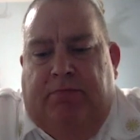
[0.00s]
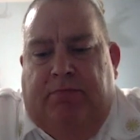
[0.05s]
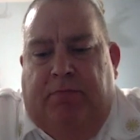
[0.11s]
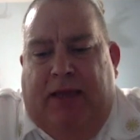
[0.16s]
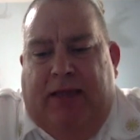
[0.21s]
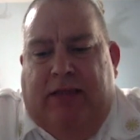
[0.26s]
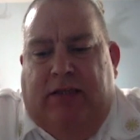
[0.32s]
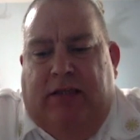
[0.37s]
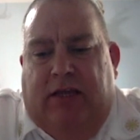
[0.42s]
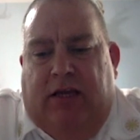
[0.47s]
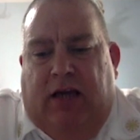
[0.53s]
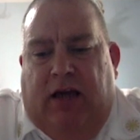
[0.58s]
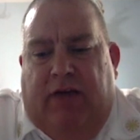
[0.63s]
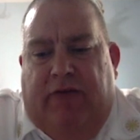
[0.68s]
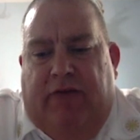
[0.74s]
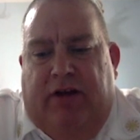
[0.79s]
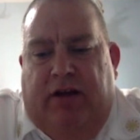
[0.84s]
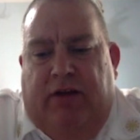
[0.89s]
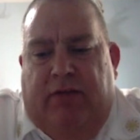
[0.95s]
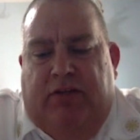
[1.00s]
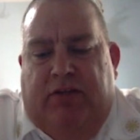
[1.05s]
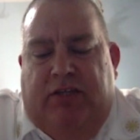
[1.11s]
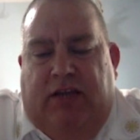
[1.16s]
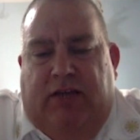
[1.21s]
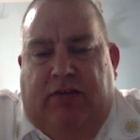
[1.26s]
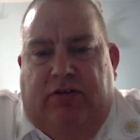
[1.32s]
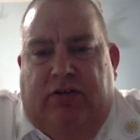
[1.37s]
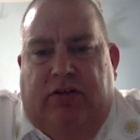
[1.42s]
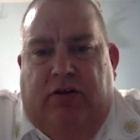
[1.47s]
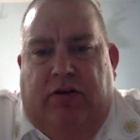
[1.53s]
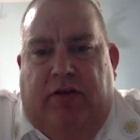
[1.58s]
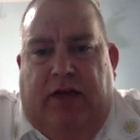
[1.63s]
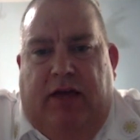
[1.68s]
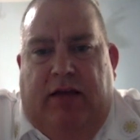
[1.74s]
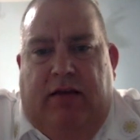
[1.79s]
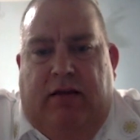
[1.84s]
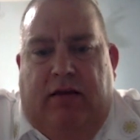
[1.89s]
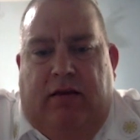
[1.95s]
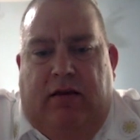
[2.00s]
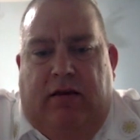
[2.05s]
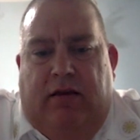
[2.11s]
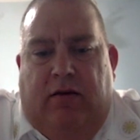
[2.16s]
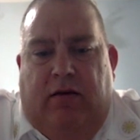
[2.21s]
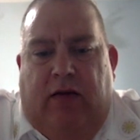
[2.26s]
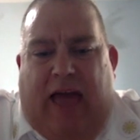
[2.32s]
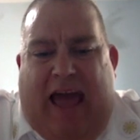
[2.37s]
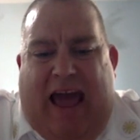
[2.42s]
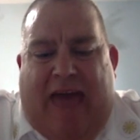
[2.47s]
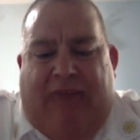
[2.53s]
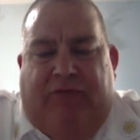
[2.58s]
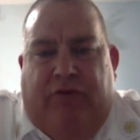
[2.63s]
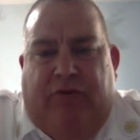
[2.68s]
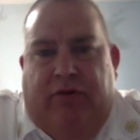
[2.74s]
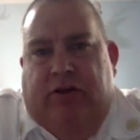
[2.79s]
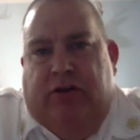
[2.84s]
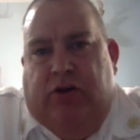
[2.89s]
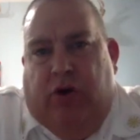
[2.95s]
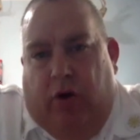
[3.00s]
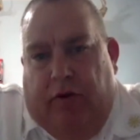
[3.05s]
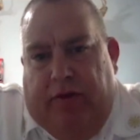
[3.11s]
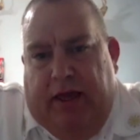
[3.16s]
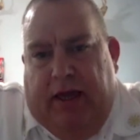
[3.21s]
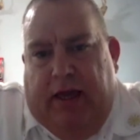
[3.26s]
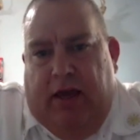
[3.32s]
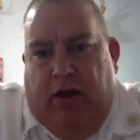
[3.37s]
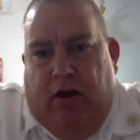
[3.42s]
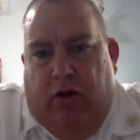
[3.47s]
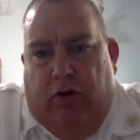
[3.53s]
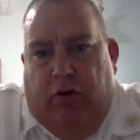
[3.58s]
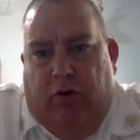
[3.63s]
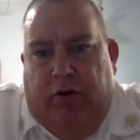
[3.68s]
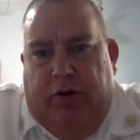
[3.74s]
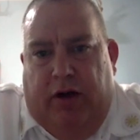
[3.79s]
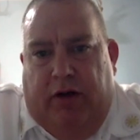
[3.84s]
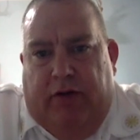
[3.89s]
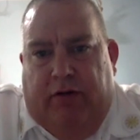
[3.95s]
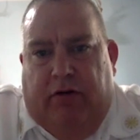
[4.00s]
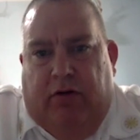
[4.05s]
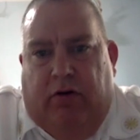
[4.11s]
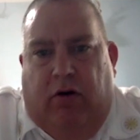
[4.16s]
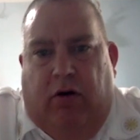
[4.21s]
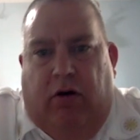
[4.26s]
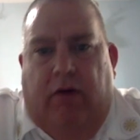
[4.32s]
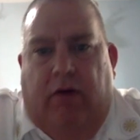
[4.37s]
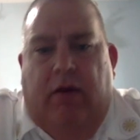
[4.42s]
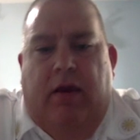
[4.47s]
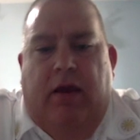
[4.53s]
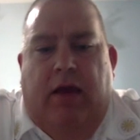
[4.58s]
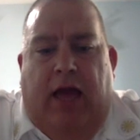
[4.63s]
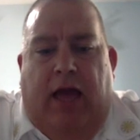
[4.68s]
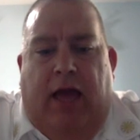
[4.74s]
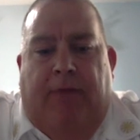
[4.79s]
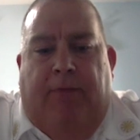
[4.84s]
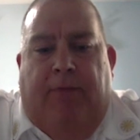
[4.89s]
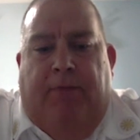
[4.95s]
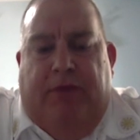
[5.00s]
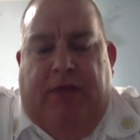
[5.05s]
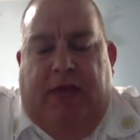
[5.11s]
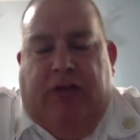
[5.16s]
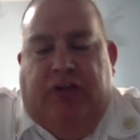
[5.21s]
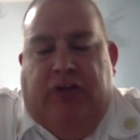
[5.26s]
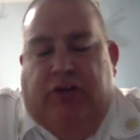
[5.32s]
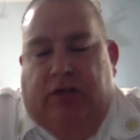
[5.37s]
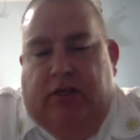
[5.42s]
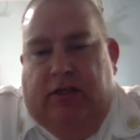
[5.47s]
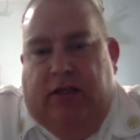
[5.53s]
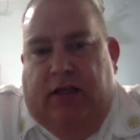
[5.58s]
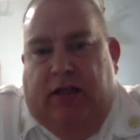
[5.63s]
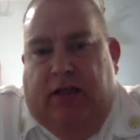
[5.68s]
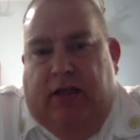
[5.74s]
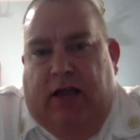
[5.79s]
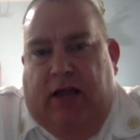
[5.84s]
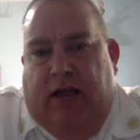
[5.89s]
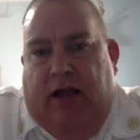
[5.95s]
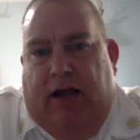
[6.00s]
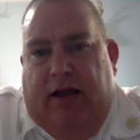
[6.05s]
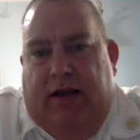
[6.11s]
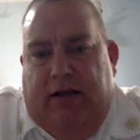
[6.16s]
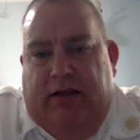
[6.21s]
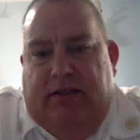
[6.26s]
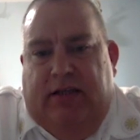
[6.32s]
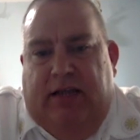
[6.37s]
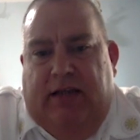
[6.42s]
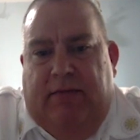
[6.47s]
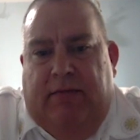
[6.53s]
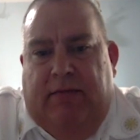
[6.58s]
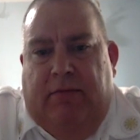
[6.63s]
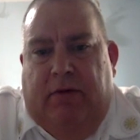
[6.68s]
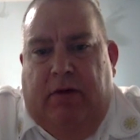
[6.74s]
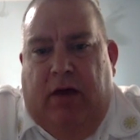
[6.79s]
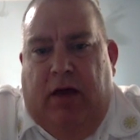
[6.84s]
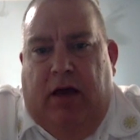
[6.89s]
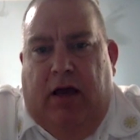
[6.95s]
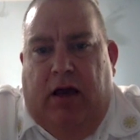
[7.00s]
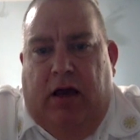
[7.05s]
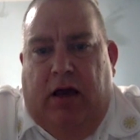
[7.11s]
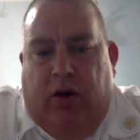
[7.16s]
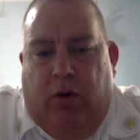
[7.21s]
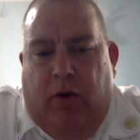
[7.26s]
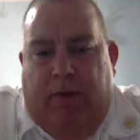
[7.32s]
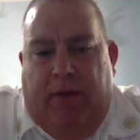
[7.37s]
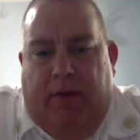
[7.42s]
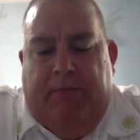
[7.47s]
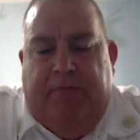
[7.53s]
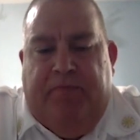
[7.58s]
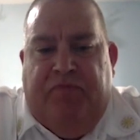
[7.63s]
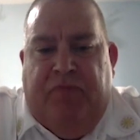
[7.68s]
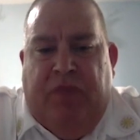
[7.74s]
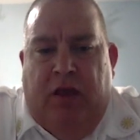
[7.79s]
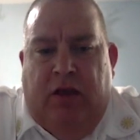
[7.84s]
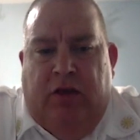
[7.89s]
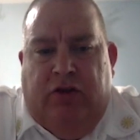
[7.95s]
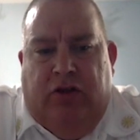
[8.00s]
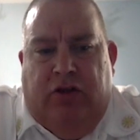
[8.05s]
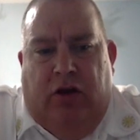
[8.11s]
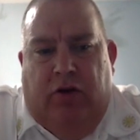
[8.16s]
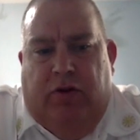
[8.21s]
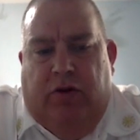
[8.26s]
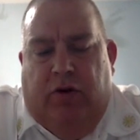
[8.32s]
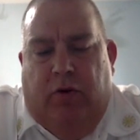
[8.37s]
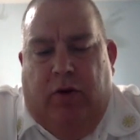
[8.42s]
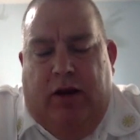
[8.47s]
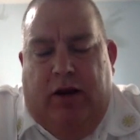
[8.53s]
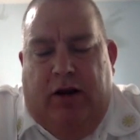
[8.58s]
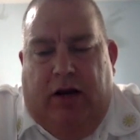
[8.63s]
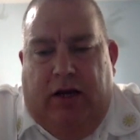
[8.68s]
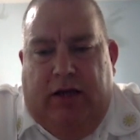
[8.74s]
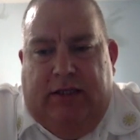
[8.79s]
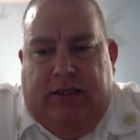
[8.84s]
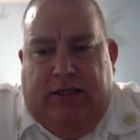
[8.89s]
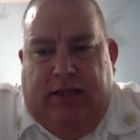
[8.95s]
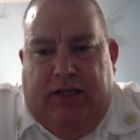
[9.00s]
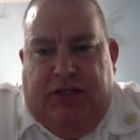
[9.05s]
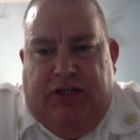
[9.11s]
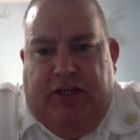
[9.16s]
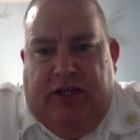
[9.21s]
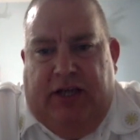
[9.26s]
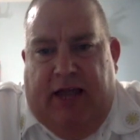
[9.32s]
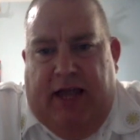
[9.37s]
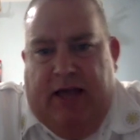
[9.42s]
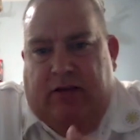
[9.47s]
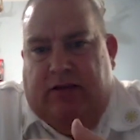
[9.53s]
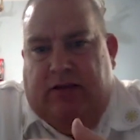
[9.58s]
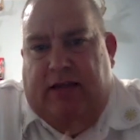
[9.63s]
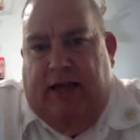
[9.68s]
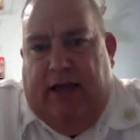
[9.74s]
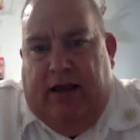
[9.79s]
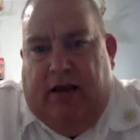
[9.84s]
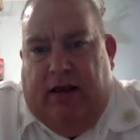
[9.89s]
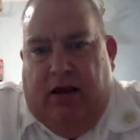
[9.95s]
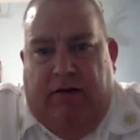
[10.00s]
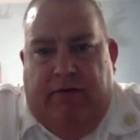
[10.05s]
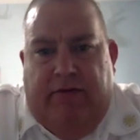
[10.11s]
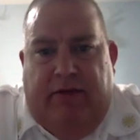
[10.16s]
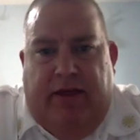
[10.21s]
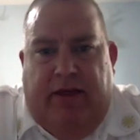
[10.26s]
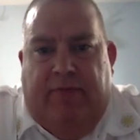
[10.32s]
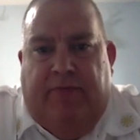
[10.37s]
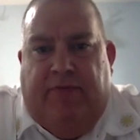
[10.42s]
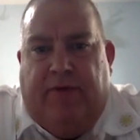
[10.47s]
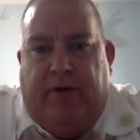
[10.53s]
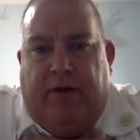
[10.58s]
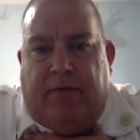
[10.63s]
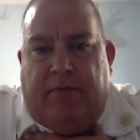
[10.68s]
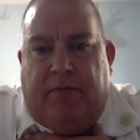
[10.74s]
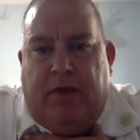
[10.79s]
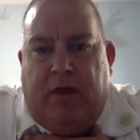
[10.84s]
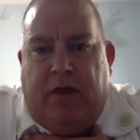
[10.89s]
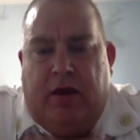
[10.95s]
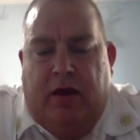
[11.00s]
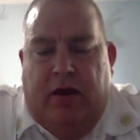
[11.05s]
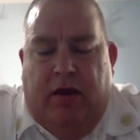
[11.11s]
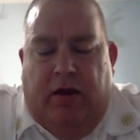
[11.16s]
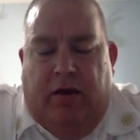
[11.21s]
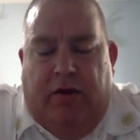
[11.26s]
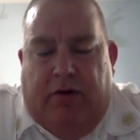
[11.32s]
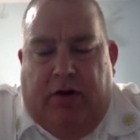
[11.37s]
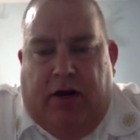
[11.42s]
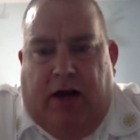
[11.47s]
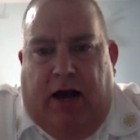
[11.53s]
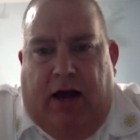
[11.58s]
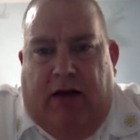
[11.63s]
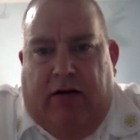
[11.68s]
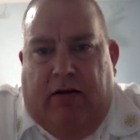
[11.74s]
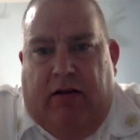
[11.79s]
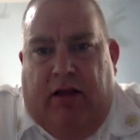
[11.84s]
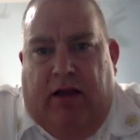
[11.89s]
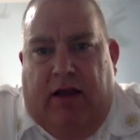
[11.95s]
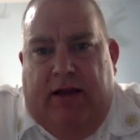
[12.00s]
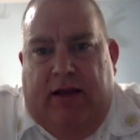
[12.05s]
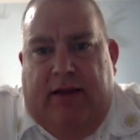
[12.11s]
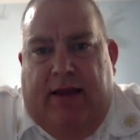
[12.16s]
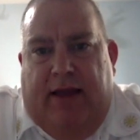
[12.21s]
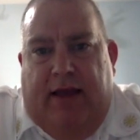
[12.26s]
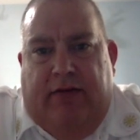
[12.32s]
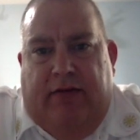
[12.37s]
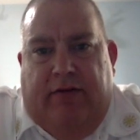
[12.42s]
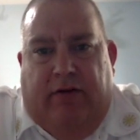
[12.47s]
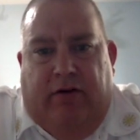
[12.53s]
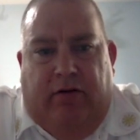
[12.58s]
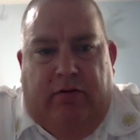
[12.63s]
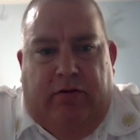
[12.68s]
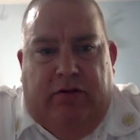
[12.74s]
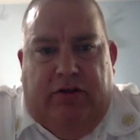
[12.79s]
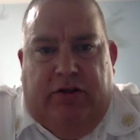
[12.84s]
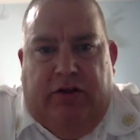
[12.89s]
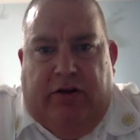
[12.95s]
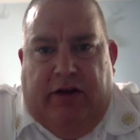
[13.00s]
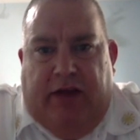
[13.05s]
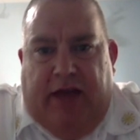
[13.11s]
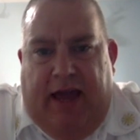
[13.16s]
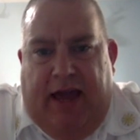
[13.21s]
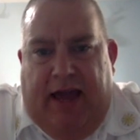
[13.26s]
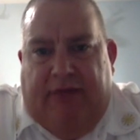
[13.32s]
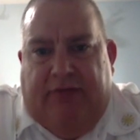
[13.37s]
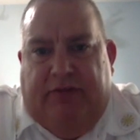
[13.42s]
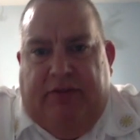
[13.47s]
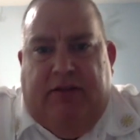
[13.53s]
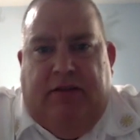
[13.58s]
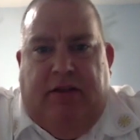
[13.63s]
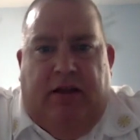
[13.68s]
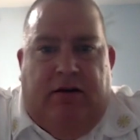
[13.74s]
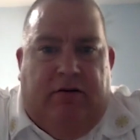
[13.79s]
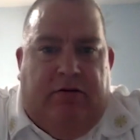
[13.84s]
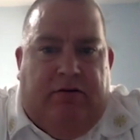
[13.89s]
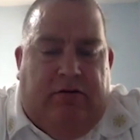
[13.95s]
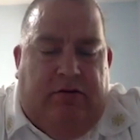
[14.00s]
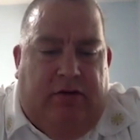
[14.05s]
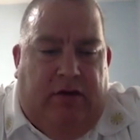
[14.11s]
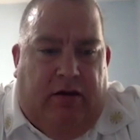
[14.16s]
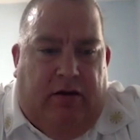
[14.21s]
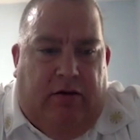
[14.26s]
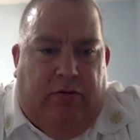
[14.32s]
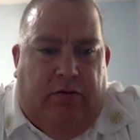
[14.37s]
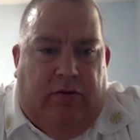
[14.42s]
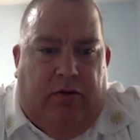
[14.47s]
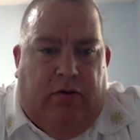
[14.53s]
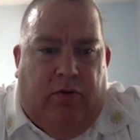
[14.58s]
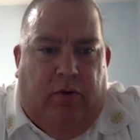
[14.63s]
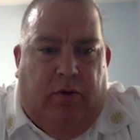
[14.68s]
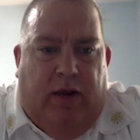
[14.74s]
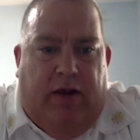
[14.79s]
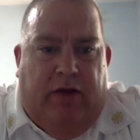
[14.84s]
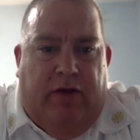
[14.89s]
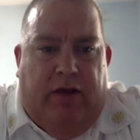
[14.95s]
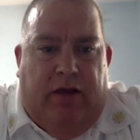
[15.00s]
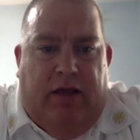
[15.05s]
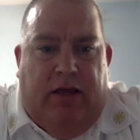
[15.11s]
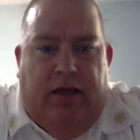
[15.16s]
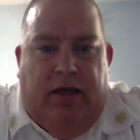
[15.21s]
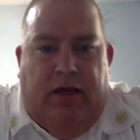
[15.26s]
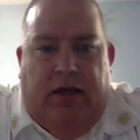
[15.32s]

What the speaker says: basically covering themselves so that after this call they can go to another call and potentially don the same equipment. So they're wearing isolation gowns that cover them from their collar line down to almost their calves. They're wearing